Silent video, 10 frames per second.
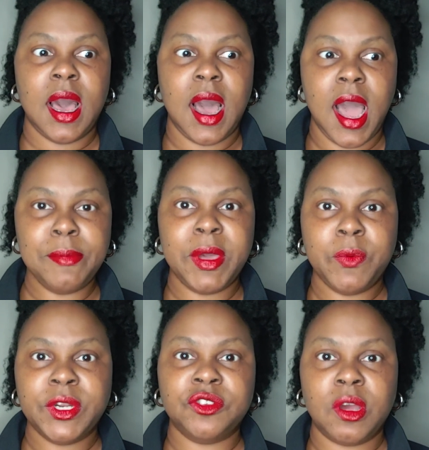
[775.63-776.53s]
I might
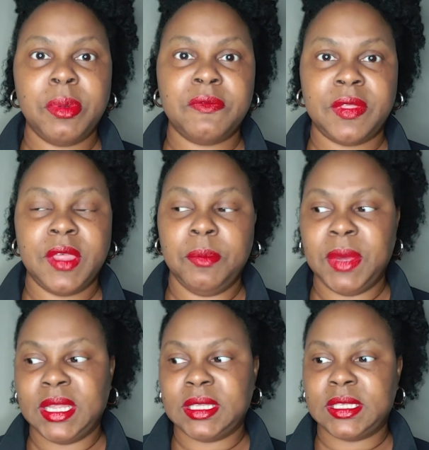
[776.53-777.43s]
want to drop everything.
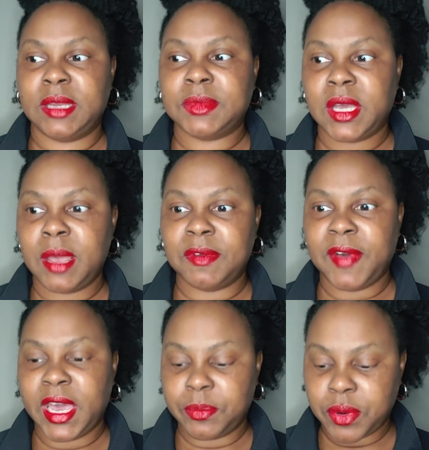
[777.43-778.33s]
But at the same time, if I
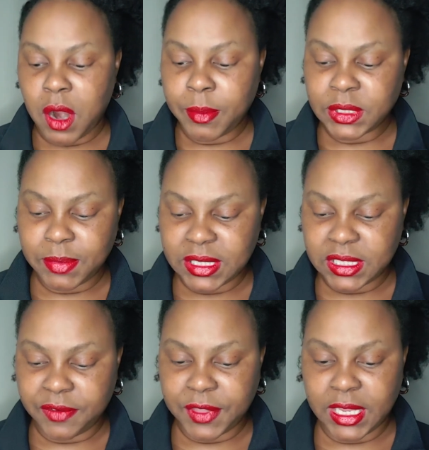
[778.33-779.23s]
had promised
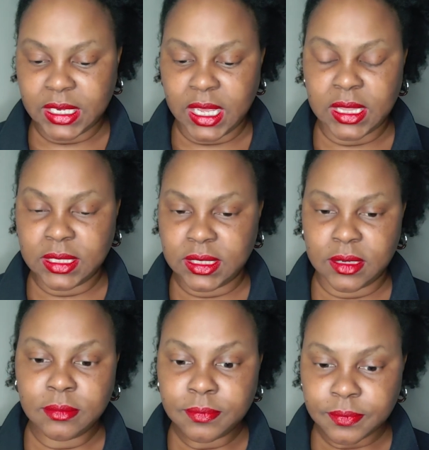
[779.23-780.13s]
myself that day, listen,